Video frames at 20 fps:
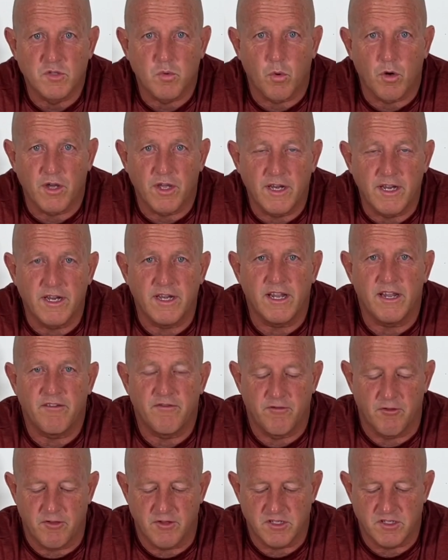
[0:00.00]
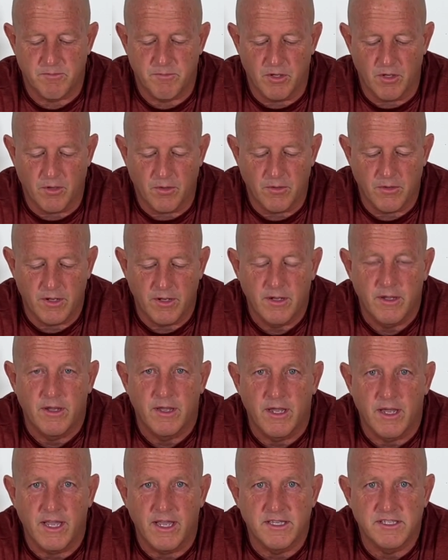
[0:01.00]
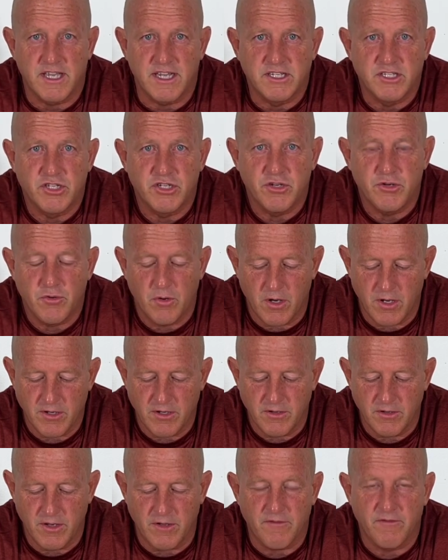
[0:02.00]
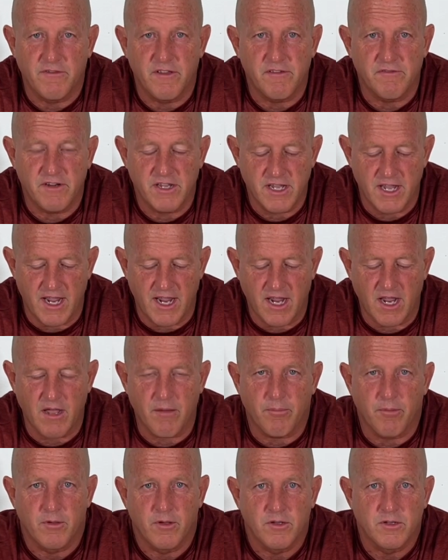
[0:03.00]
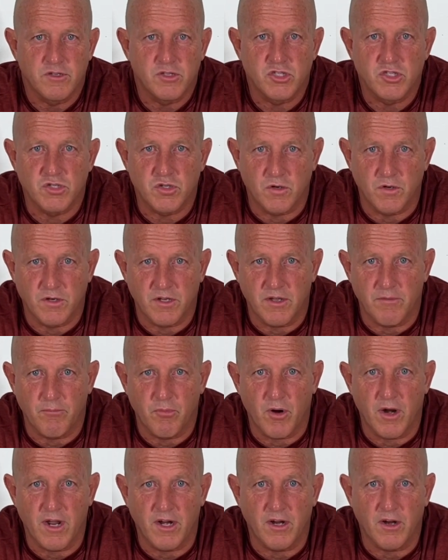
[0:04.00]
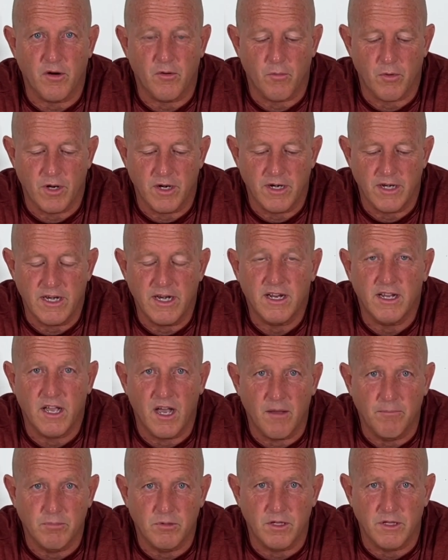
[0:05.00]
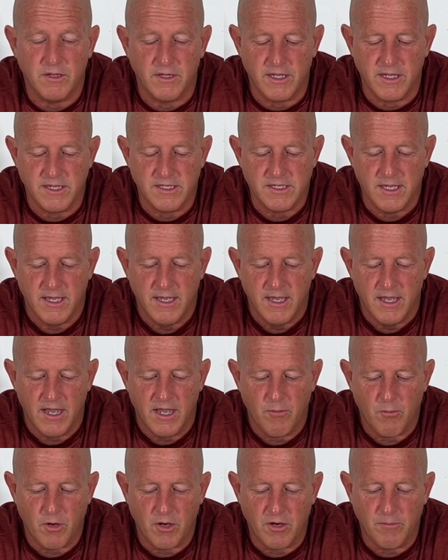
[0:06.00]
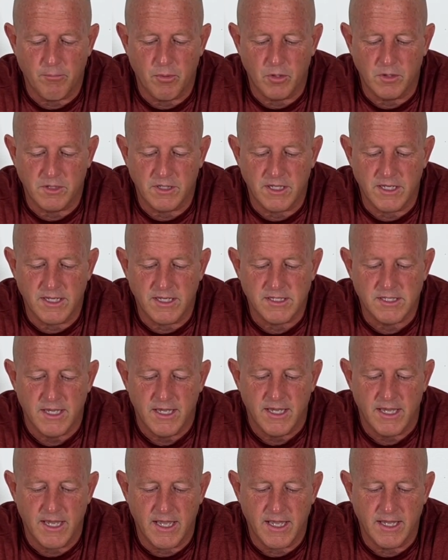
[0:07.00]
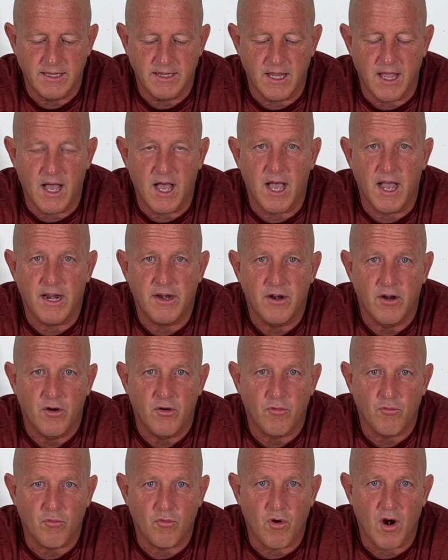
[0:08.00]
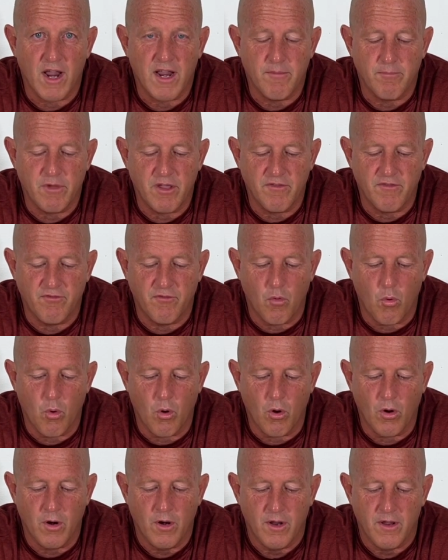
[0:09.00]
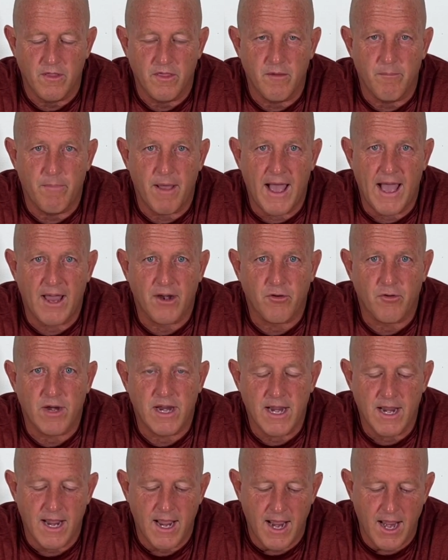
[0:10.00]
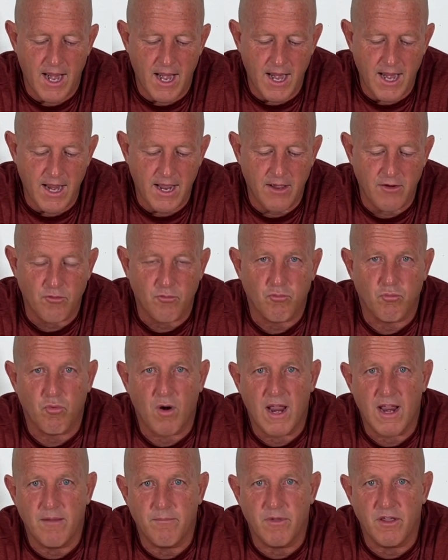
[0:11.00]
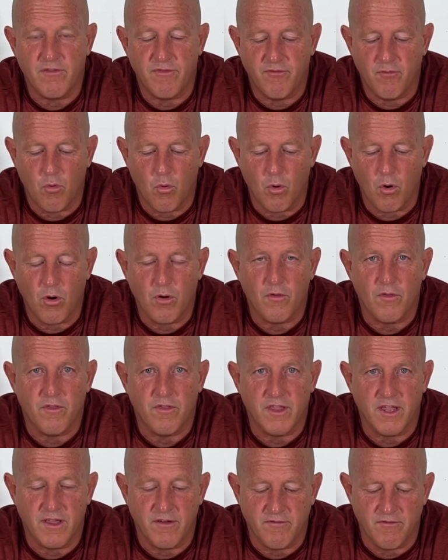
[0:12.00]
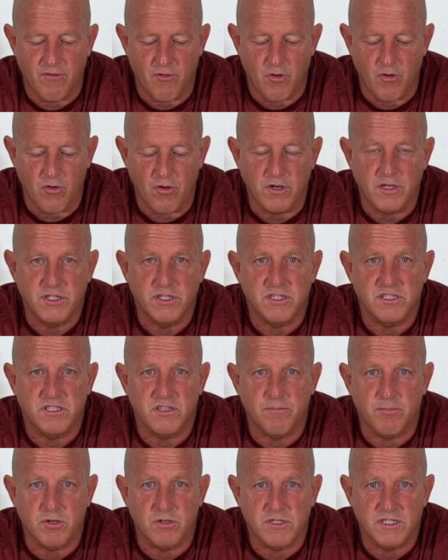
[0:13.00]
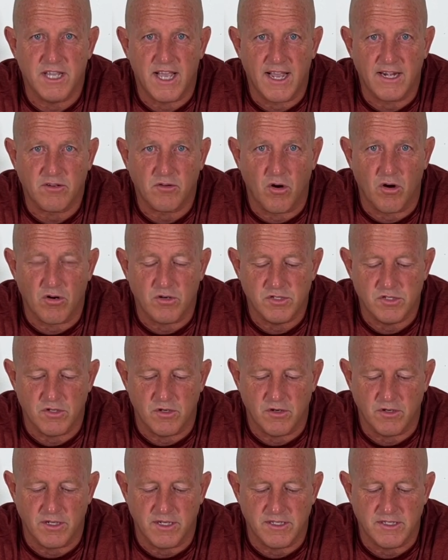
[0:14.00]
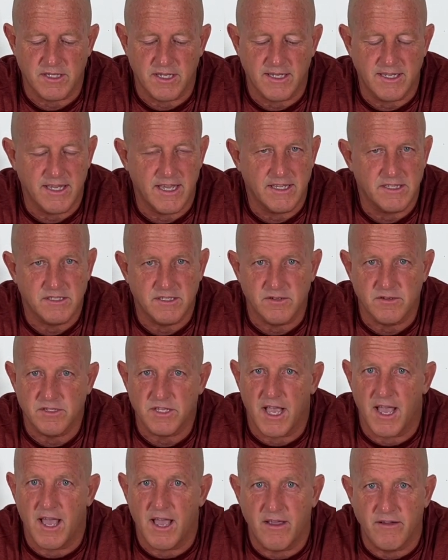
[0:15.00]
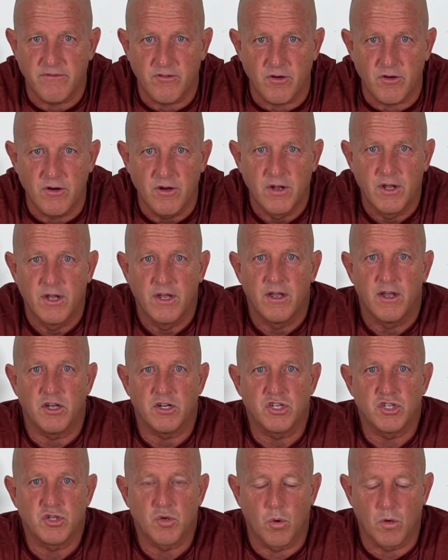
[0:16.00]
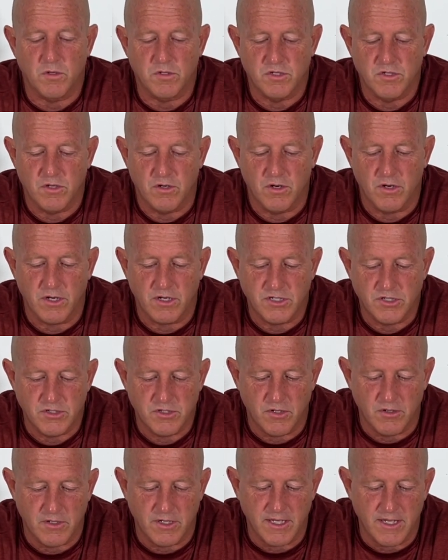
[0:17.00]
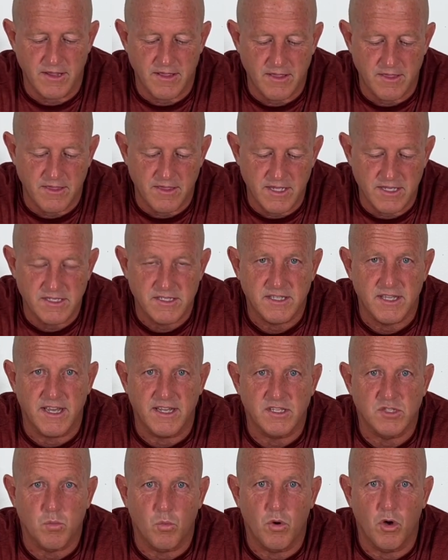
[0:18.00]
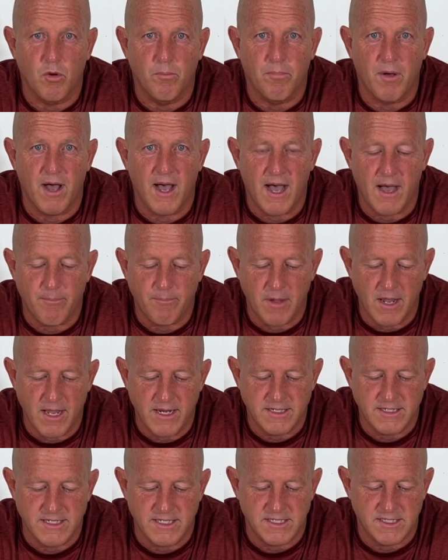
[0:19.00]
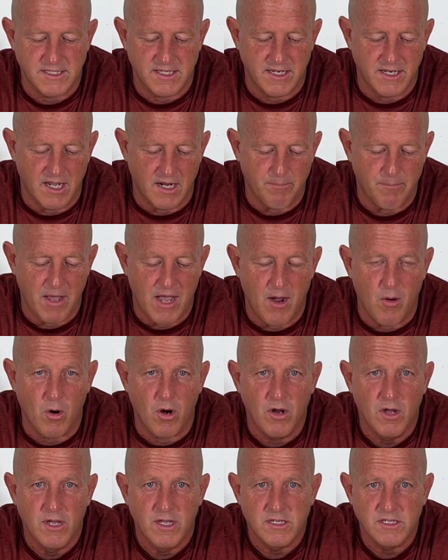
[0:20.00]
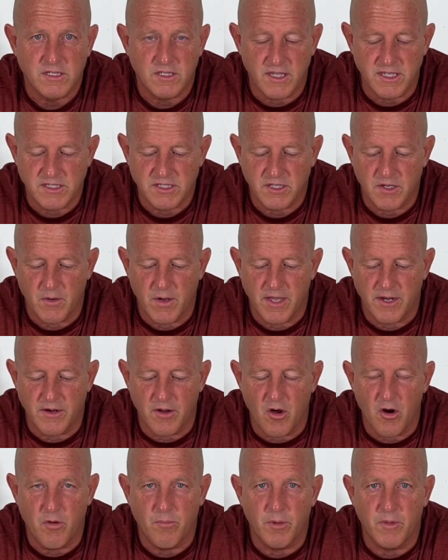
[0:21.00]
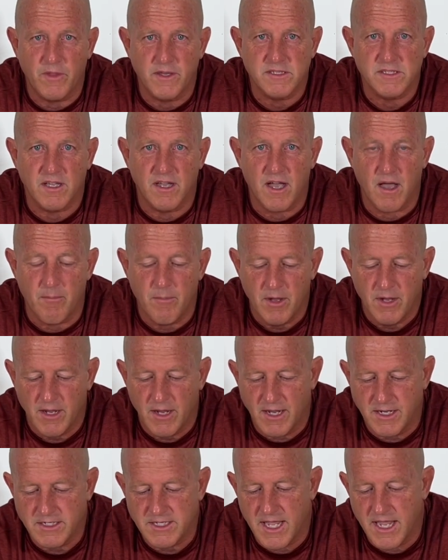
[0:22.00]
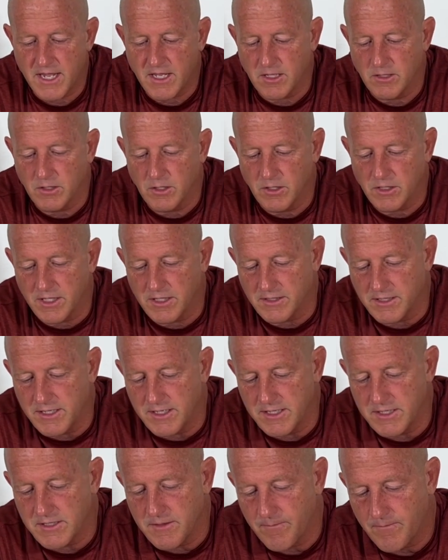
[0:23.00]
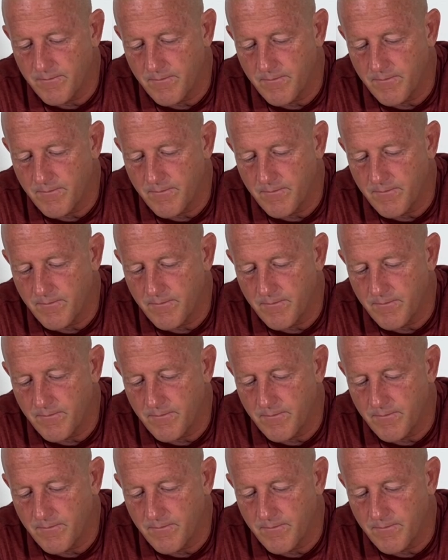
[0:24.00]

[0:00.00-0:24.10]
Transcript: we're gonna need for this build is a 250 amp circuit breaker. We're gonna need a couple of these and we're gonna put these in line right before the battery and right before the inverter, just to protect our circuits in case there's ever a short circuit. These things will pop and disconnect power. So let's go ahead and open this up and take a look at these.